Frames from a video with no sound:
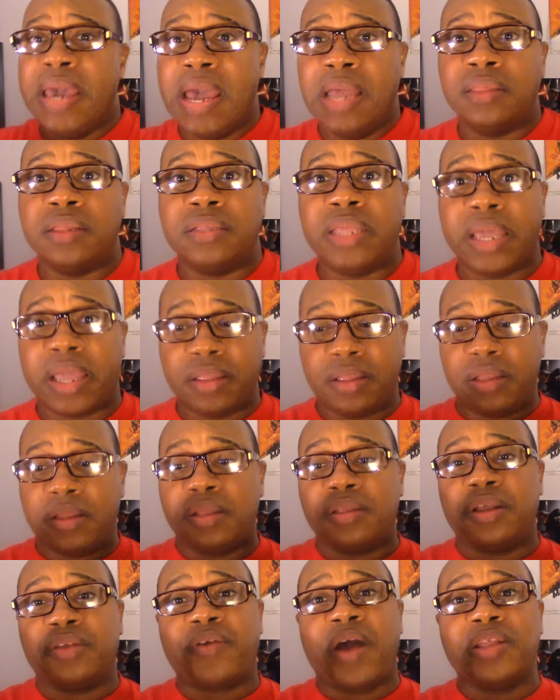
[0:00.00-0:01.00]
in to take,
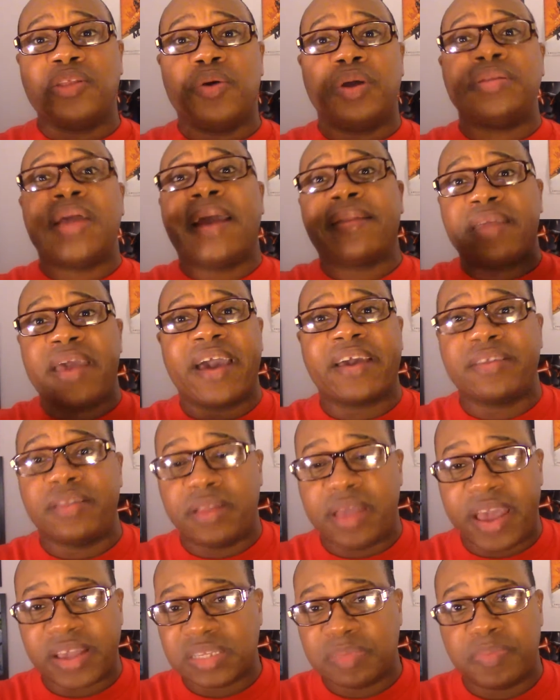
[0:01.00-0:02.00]
they try to attack
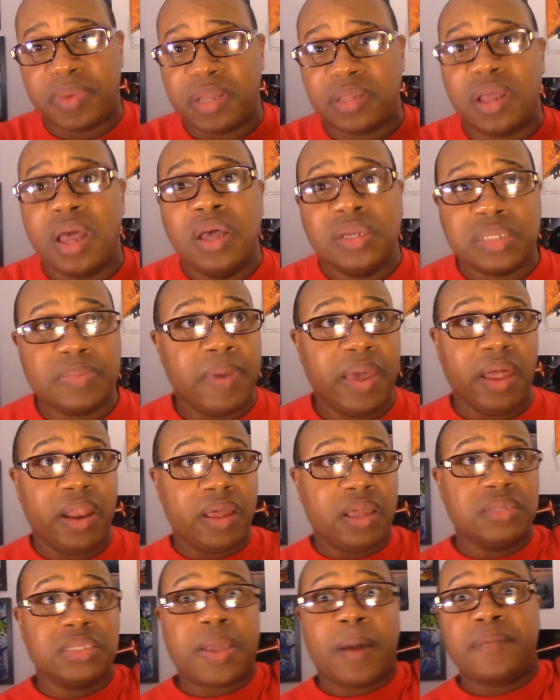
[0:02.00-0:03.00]
the X-Men, some
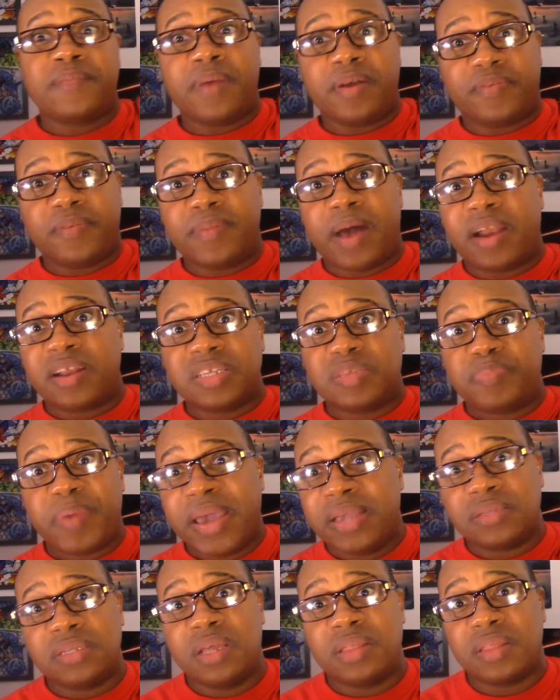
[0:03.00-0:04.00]
aliens come from outer
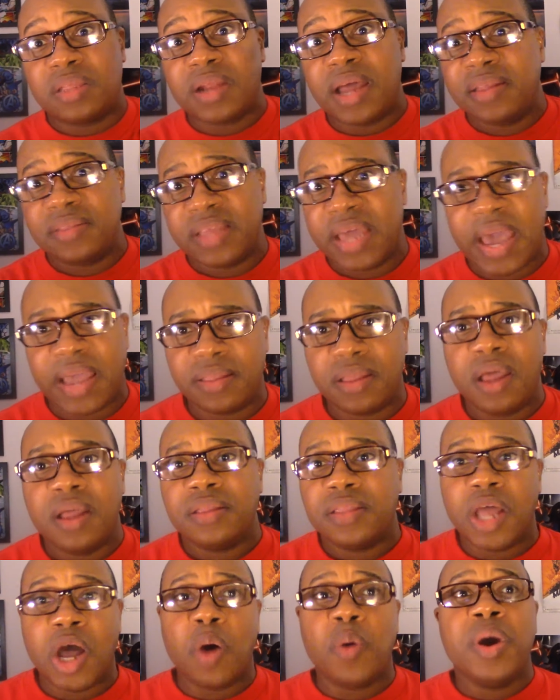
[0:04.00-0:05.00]
space, anything like that.
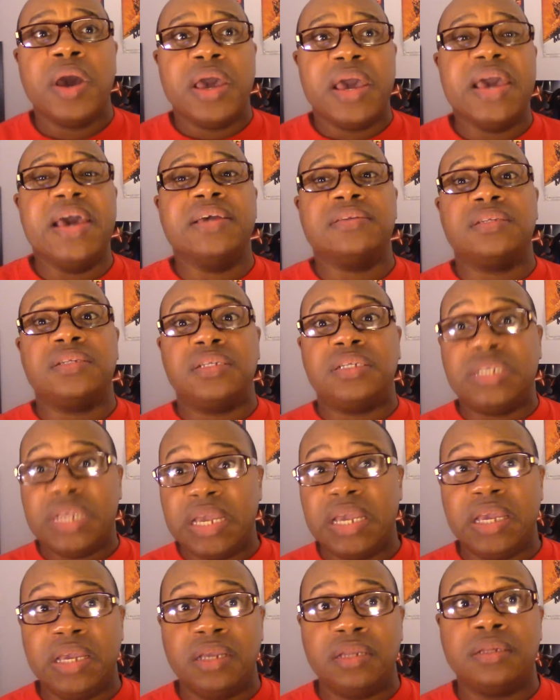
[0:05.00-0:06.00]
No, it's
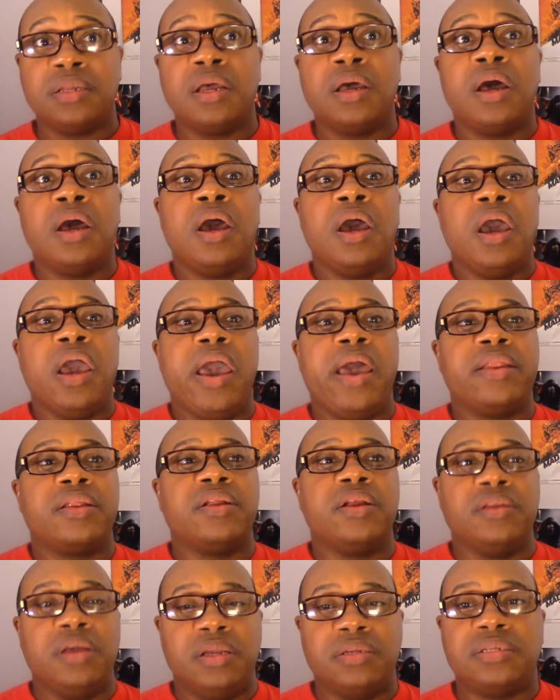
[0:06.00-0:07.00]
Jean,
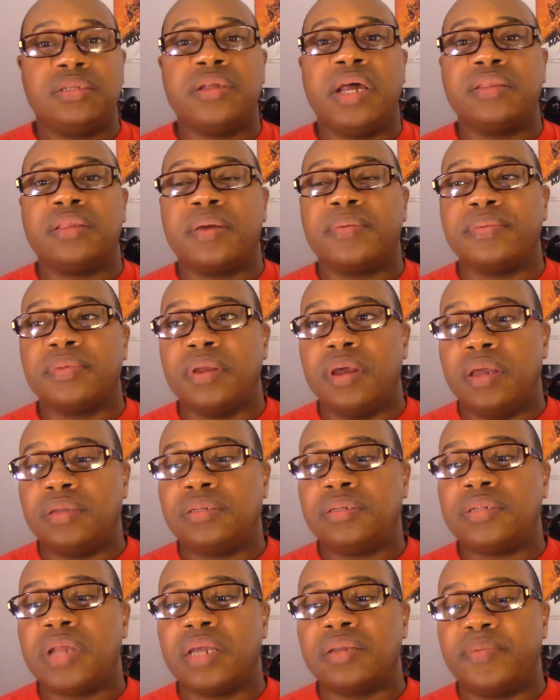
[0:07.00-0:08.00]
and it seems
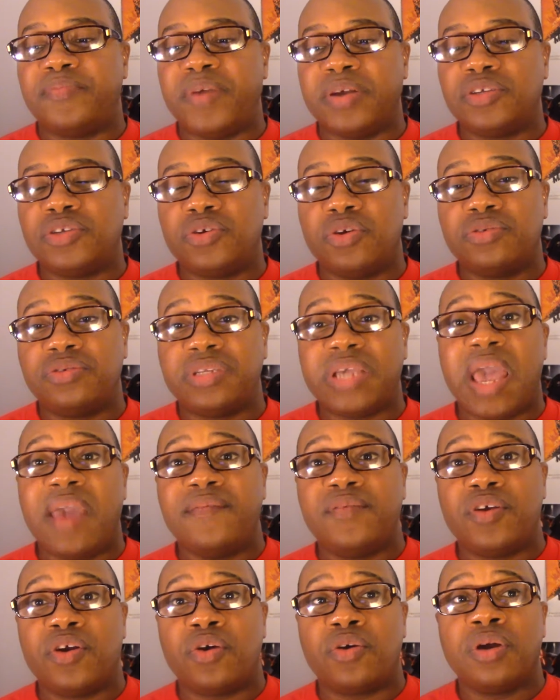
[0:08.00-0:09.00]
like Professor
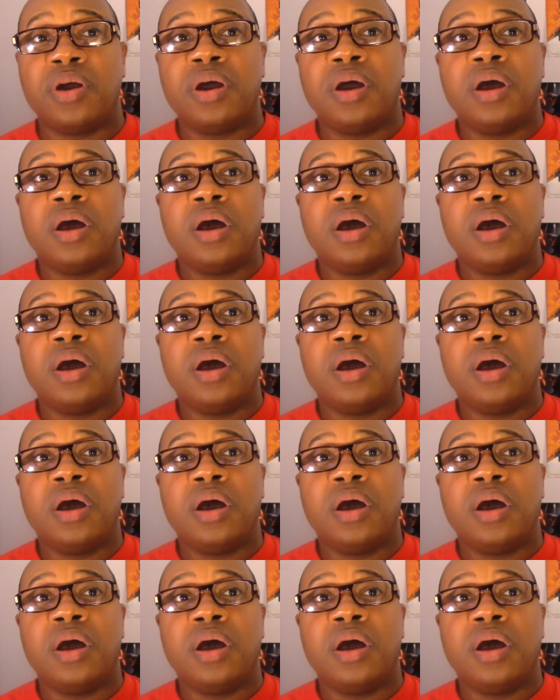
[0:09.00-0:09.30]
Xavier